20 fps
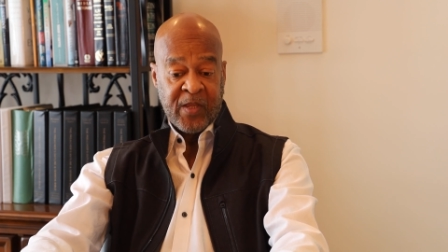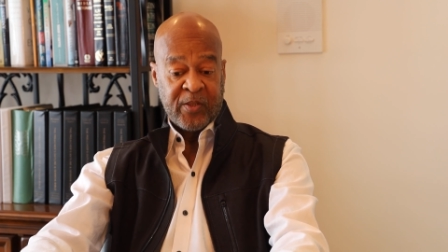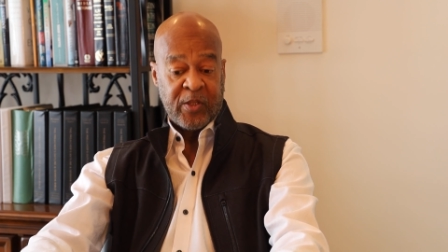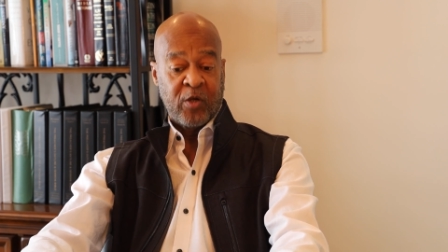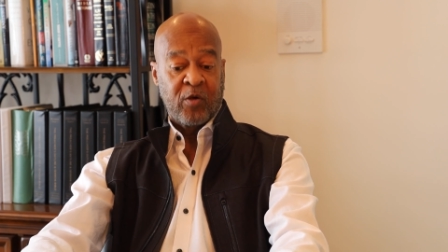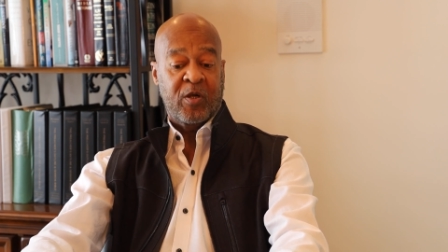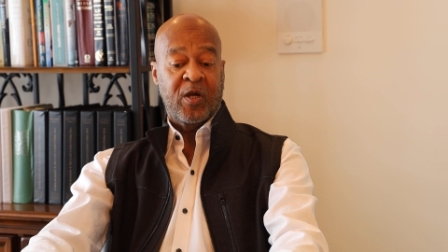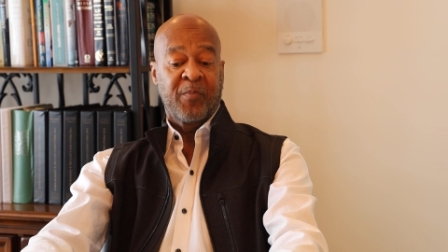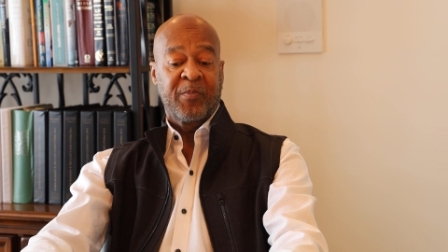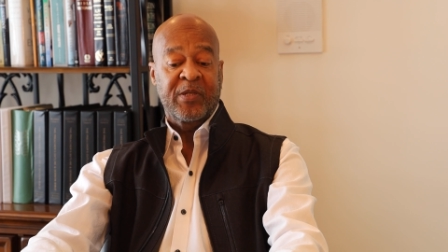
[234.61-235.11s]

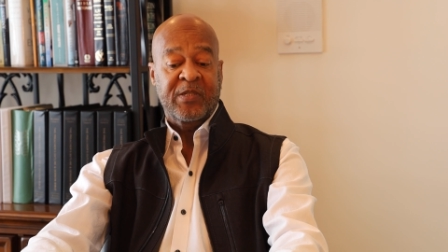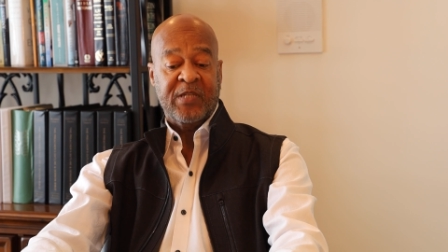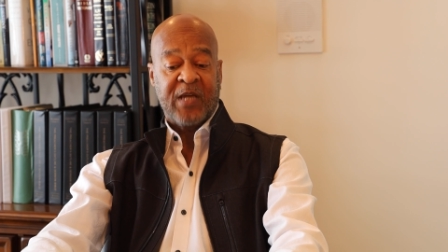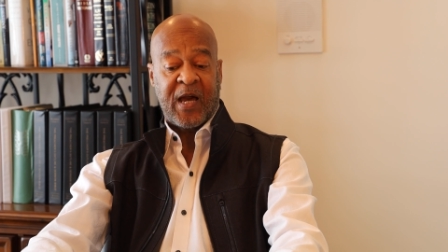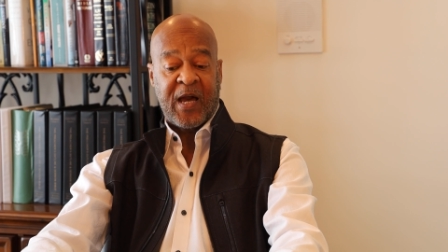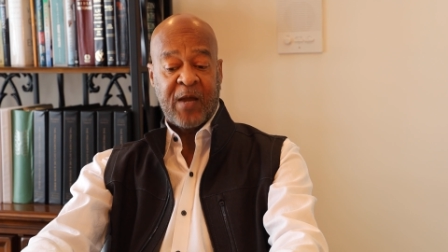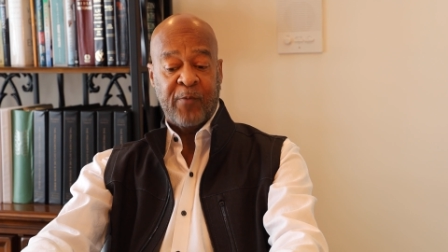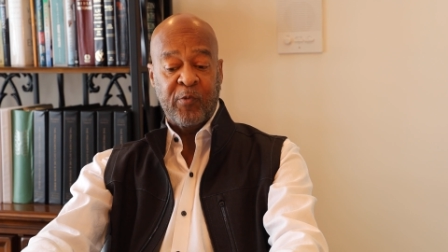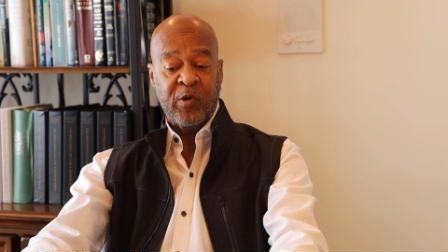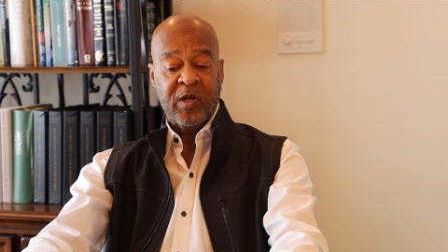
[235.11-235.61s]
There will come a
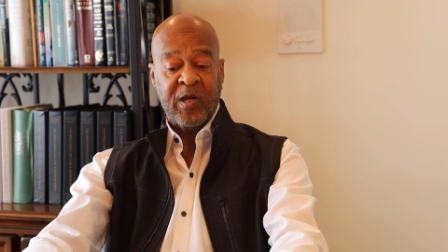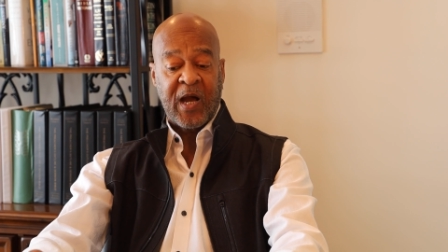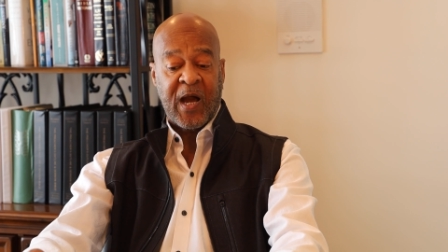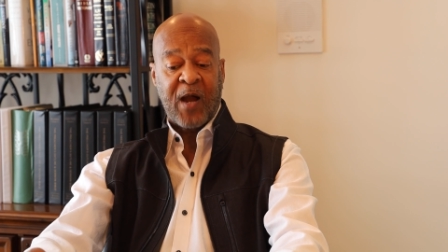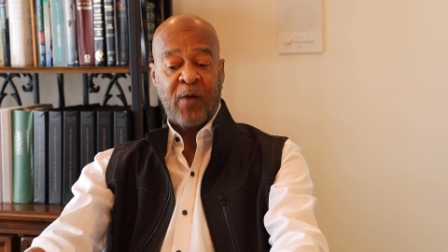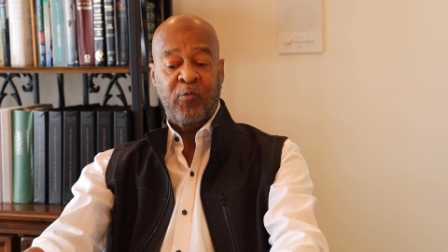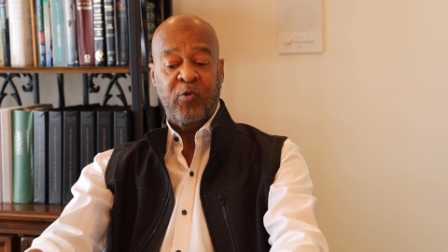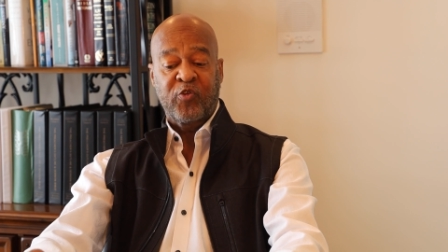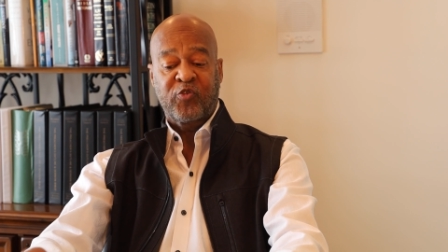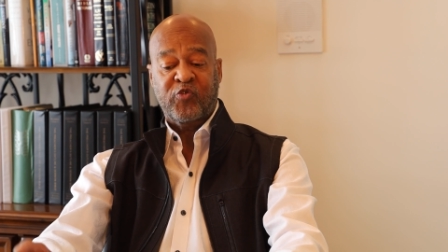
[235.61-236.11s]
time when
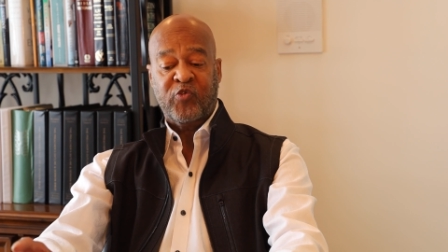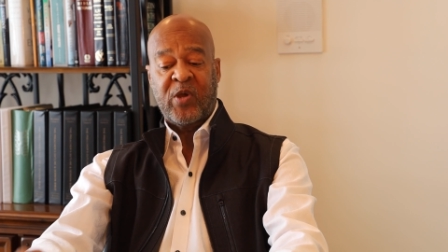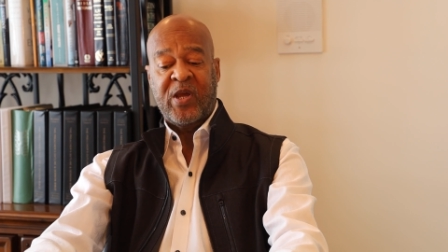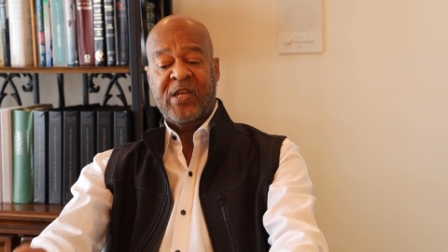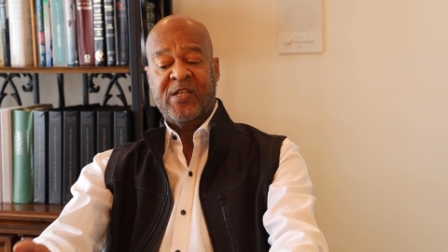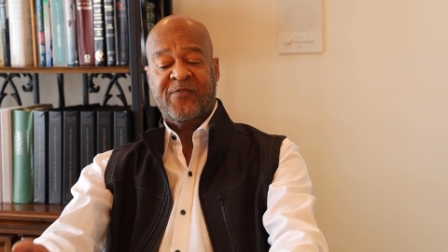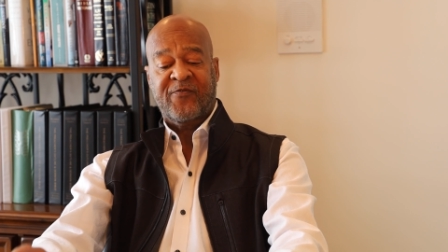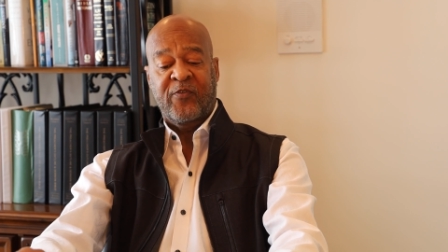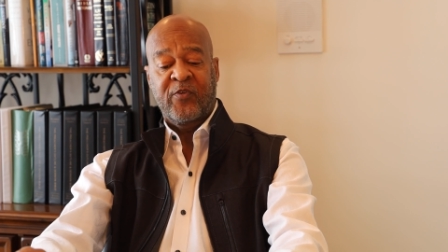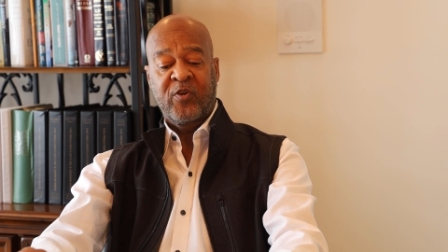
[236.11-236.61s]
God will
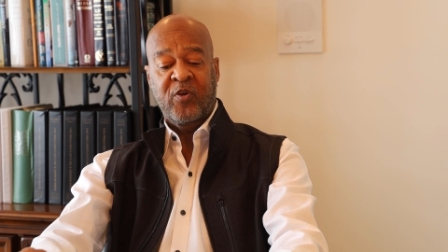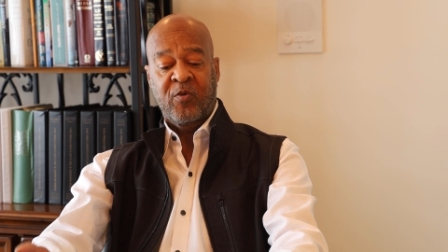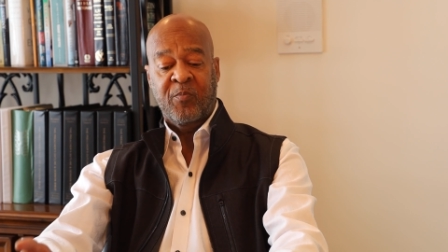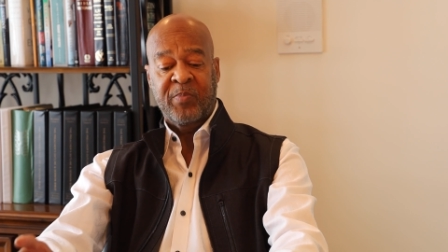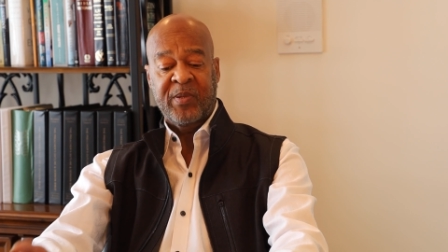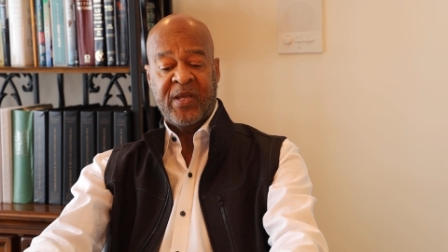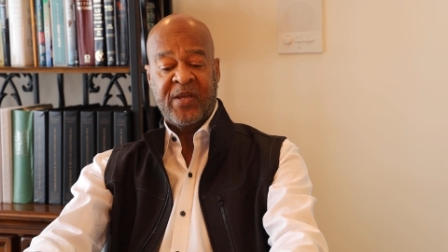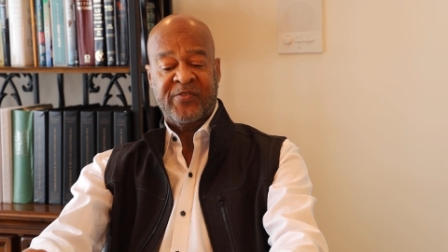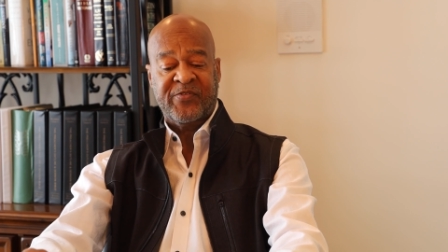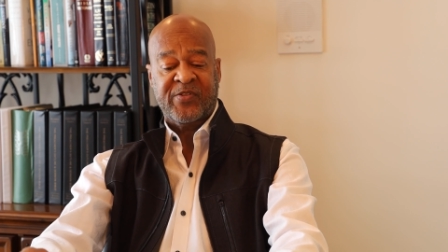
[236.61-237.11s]
transfer your
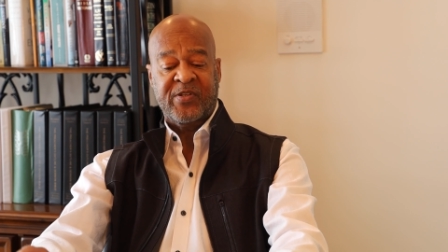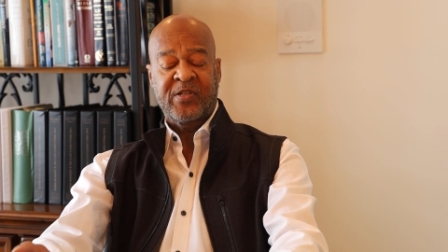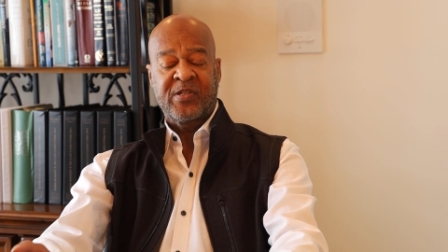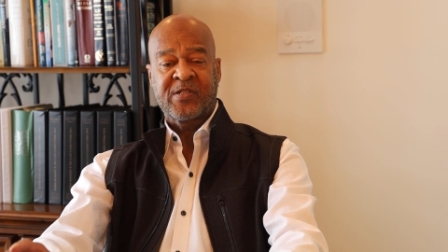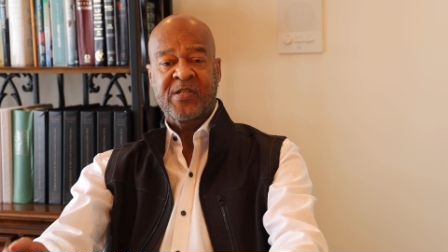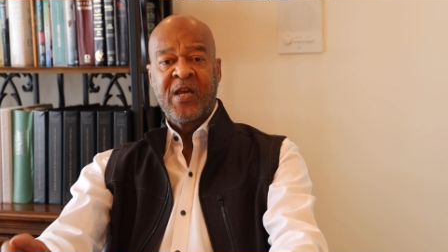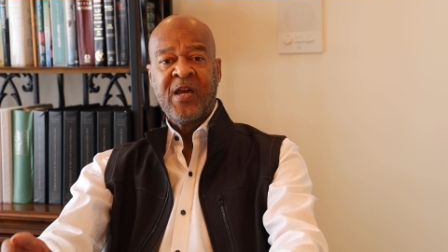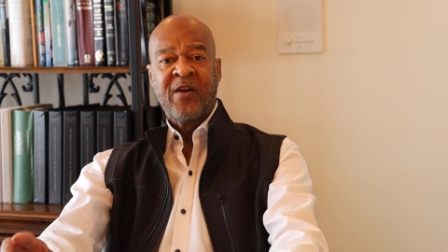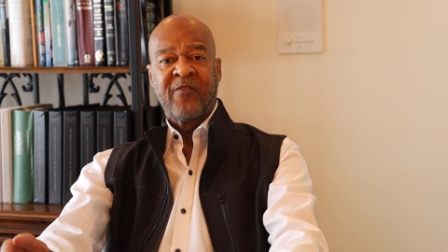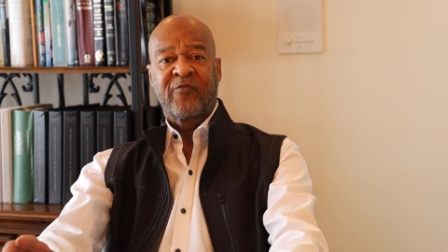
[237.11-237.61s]

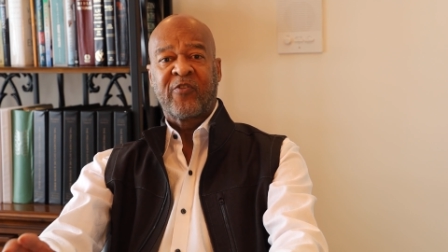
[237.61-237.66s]
blessings